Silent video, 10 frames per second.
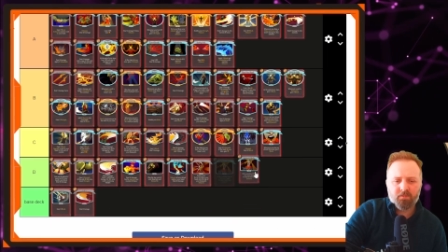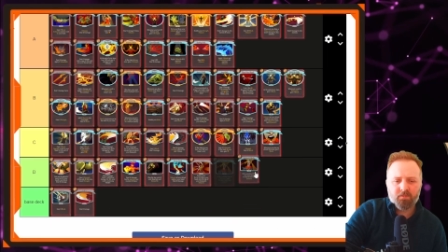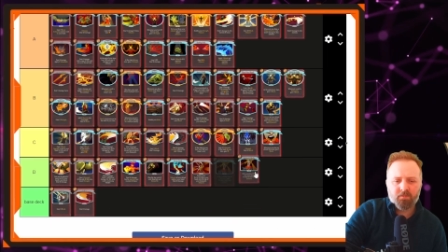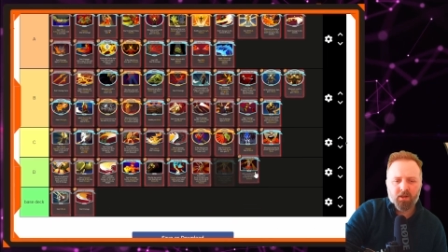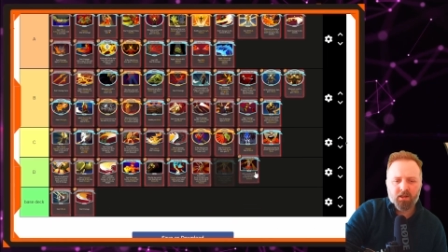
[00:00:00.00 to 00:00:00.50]

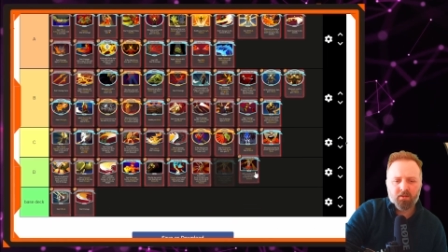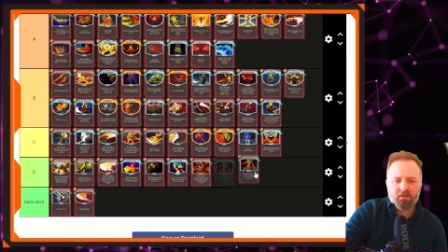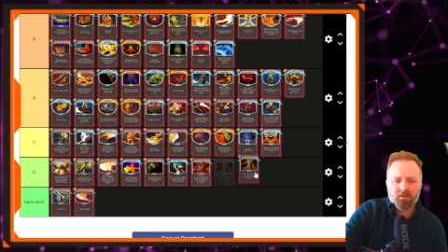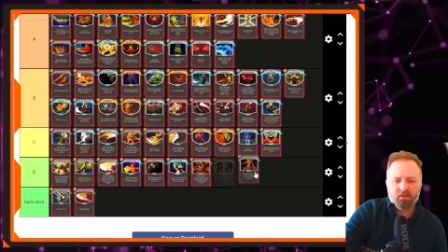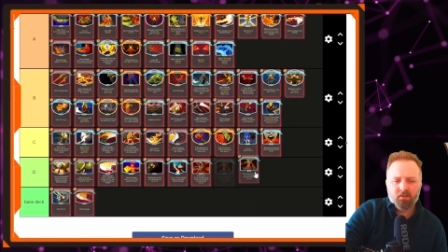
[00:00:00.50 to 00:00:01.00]

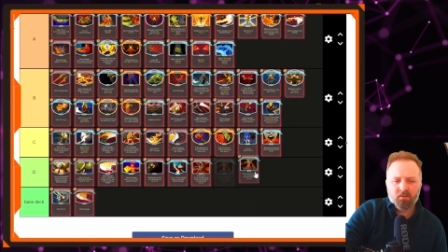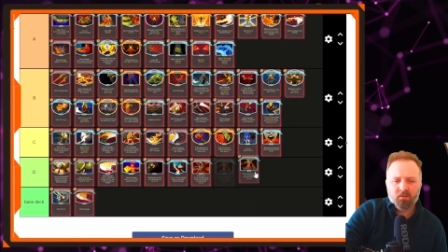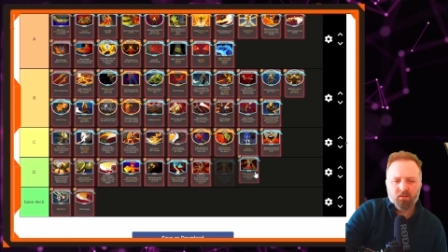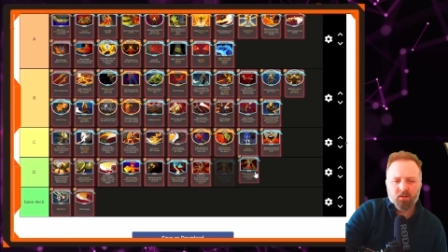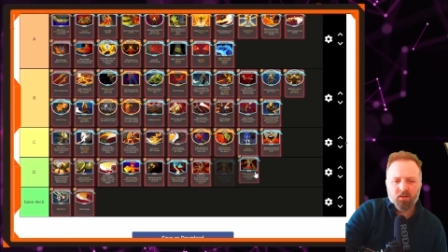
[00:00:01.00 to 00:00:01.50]
finally,
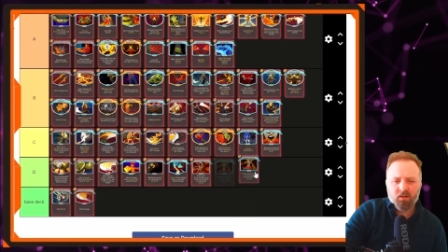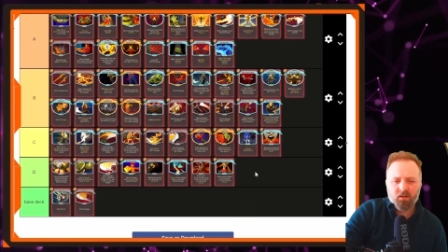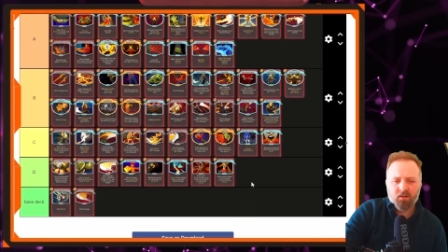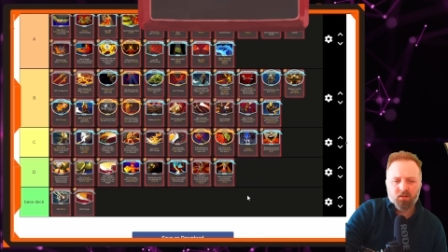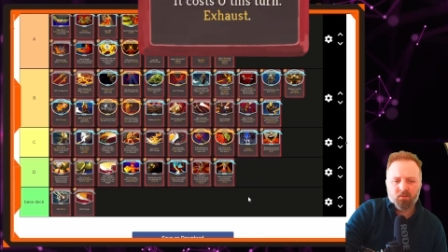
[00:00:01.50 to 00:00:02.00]

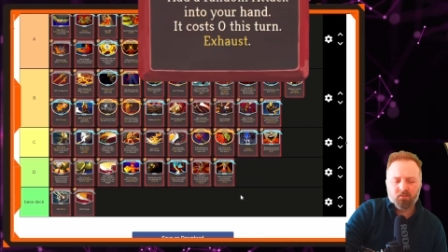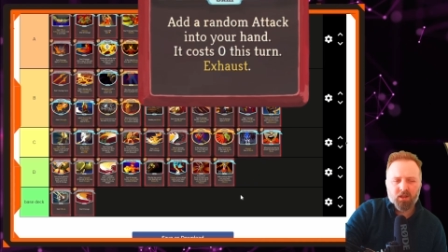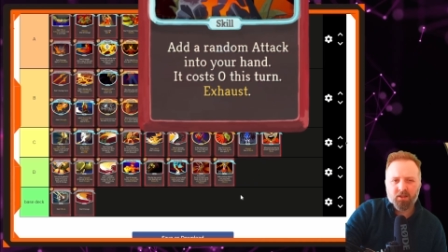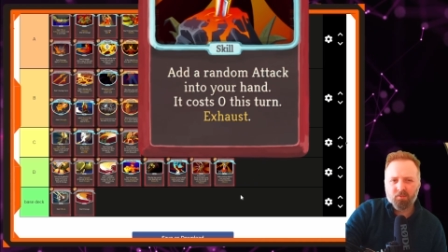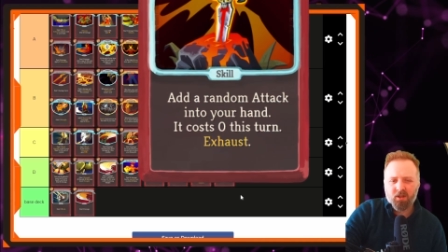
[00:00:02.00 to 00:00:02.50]

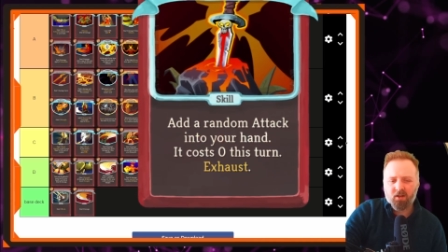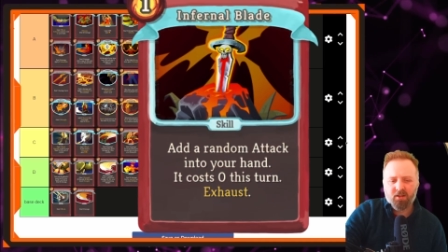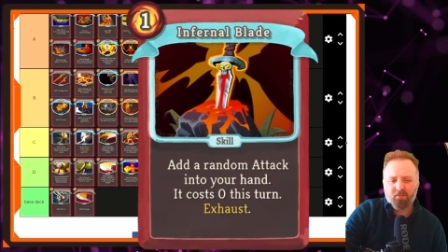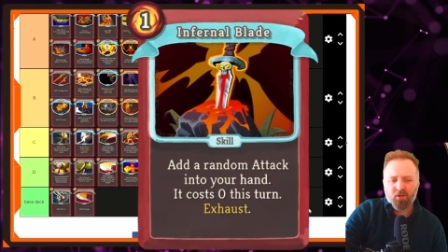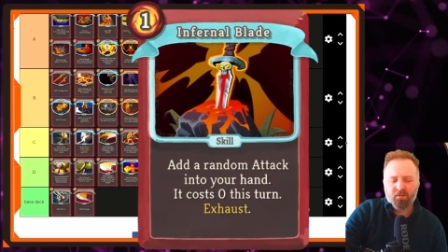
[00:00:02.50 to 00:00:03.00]
random cards
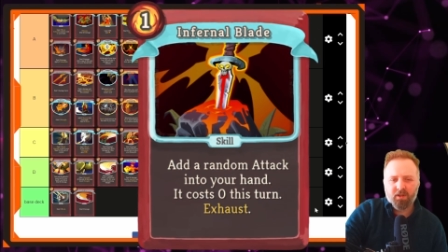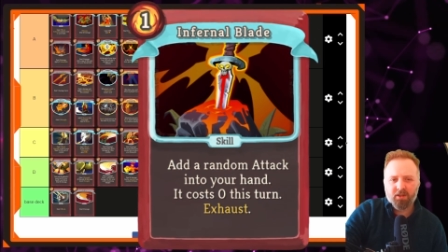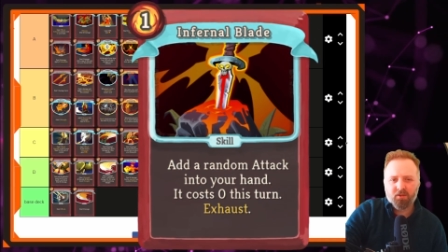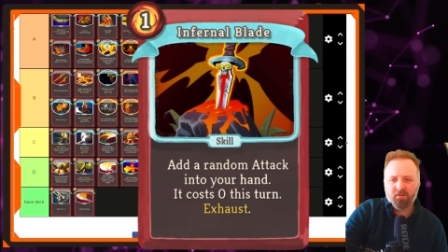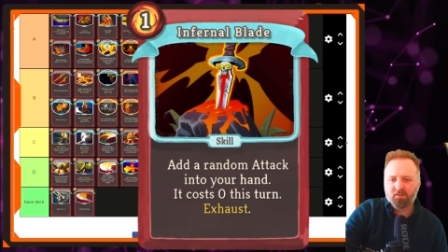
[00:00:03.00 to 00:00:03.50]
I'm not a
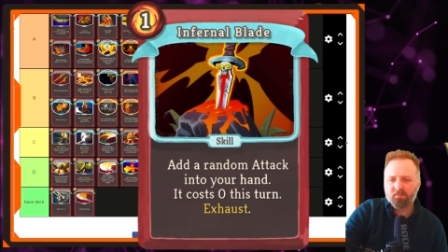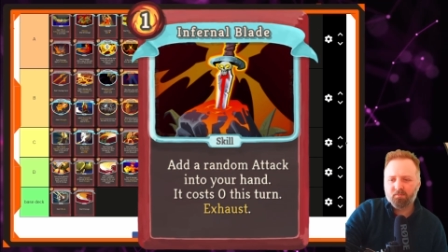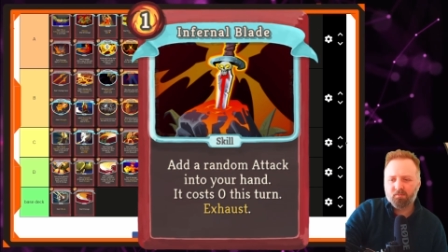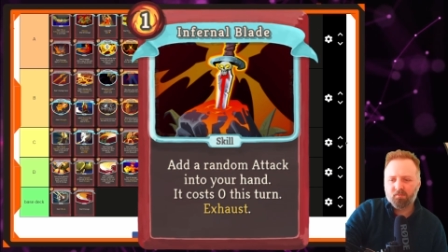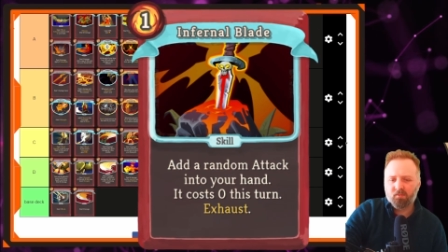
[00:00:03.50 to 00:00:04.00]
fan of.
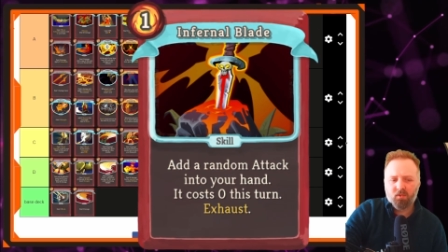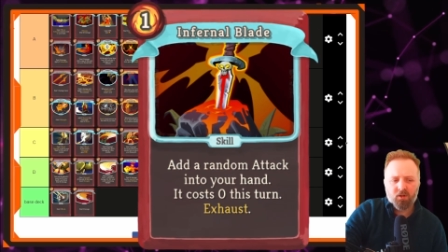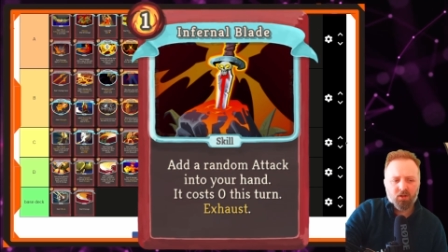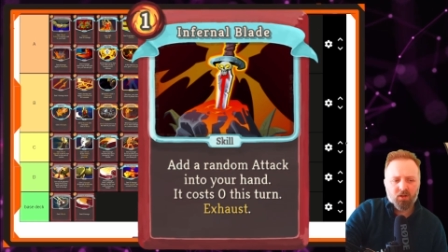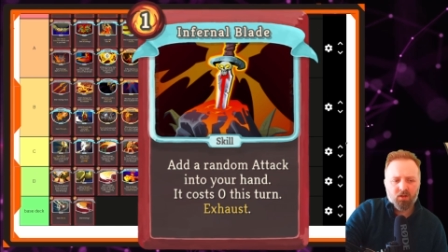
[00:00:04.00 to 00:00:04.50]

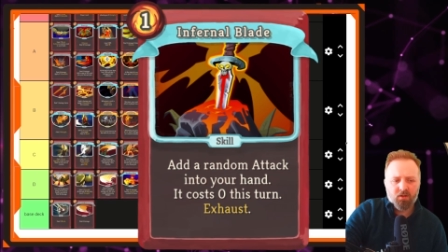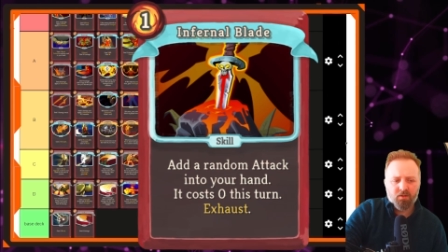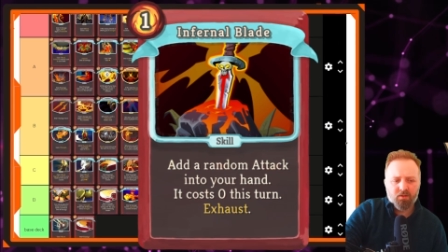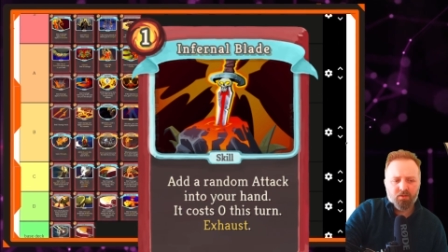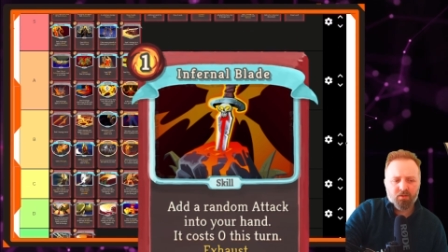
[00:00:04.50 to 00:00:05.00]

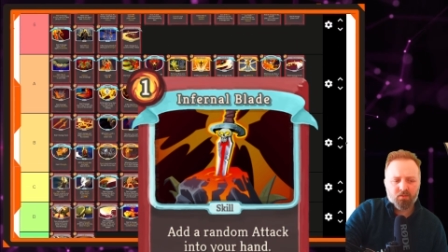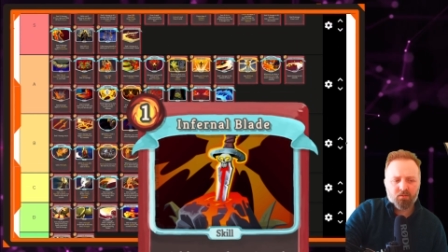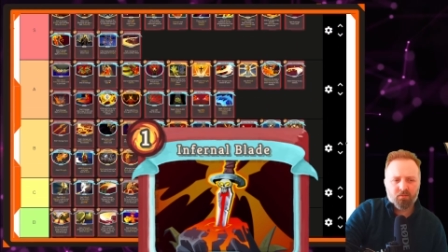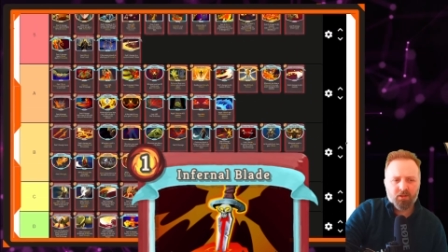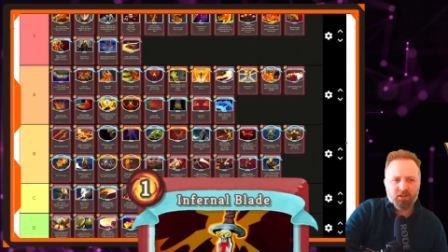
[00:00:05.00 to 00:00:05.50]
So,
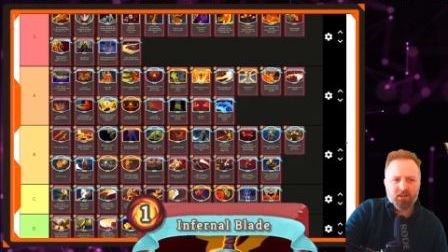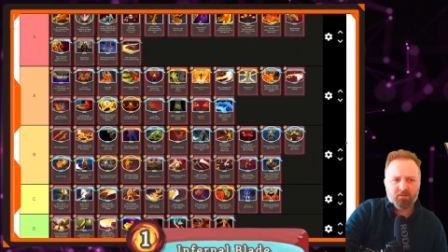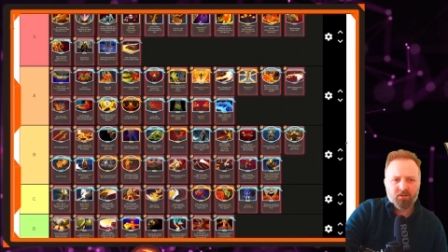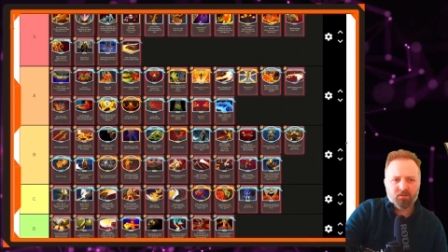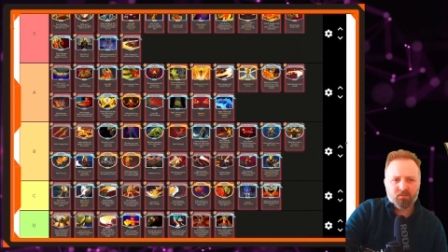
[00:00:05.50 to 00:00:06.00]
there you have it.